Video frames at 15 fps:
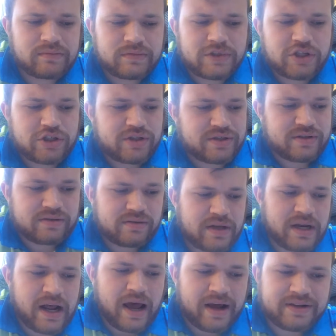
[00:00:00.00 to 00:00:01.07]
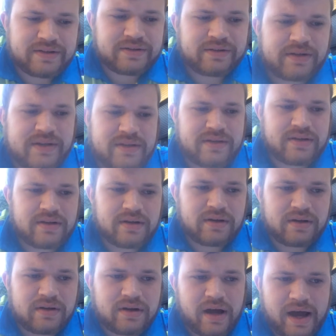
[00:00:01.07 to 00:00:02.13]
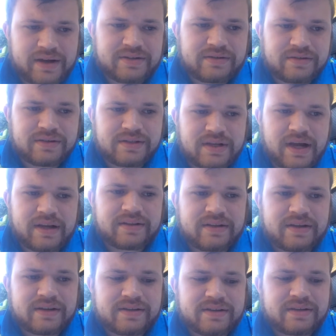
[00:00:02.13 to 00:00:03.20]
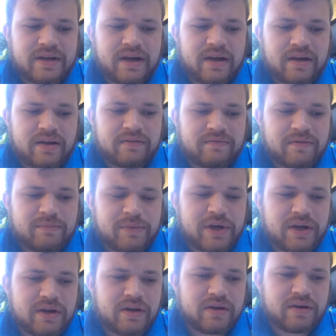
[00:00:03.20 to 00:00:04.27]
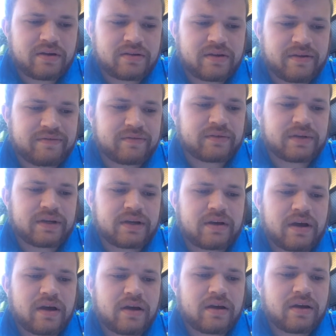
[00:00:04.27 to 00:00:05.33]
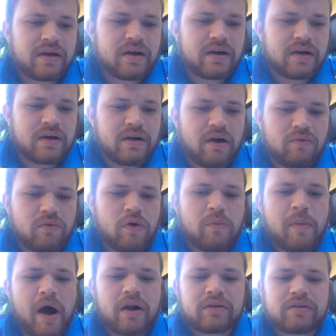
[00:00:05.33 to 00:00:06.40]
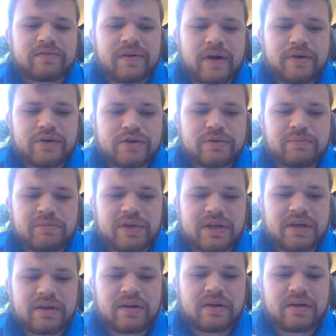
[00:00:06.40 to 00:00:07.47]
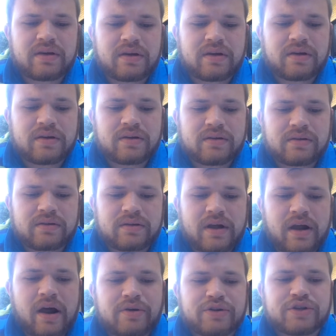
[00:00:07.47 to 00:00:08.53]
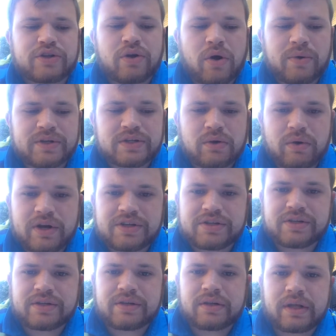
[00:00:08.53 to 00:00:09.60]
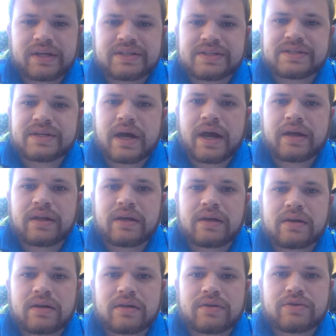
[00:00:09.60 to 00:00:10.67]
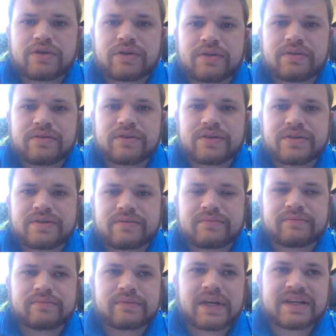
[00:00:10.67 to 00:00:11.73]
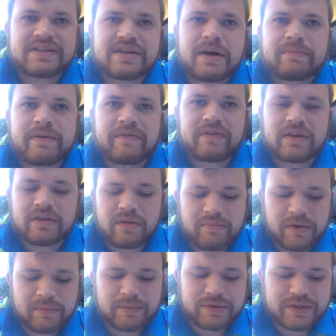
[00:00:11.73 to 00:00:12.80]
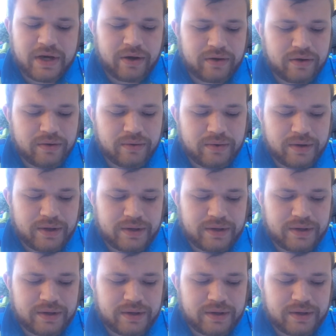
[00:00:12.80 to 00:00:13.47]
Just an excellent scientist, and for me, definitely a role model of how you should be, how you should always question society, and you shouldn't just accept everything that people tell you.